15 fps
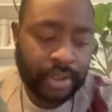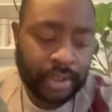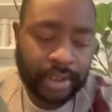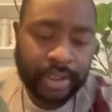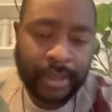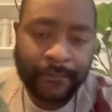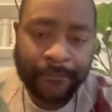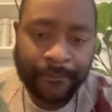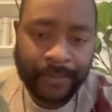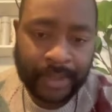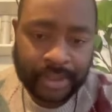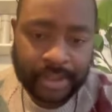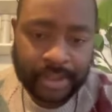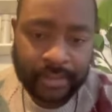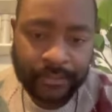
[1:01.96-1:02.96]
and
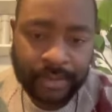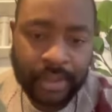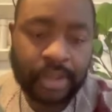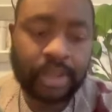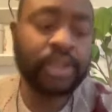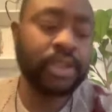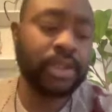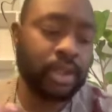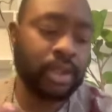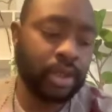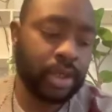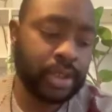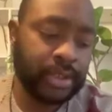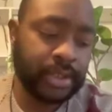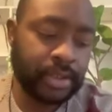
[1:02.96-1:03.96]
effective English
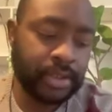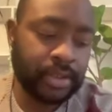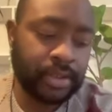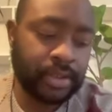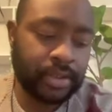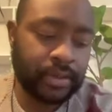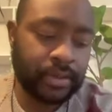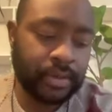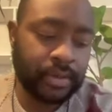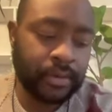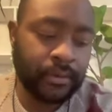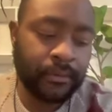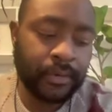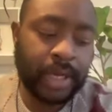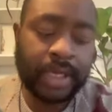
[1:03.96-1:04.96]
classes
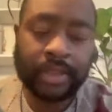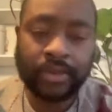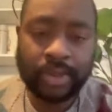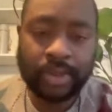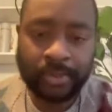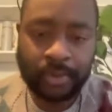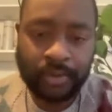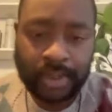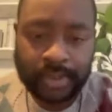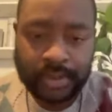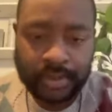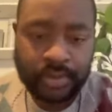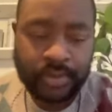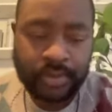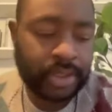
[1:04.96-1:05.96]
for adult immigrants
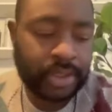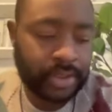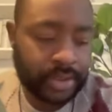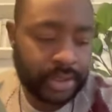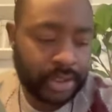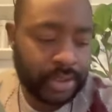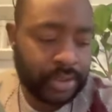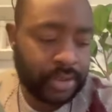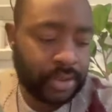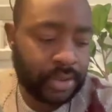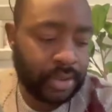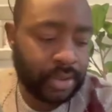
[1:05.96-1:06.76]
in the United States.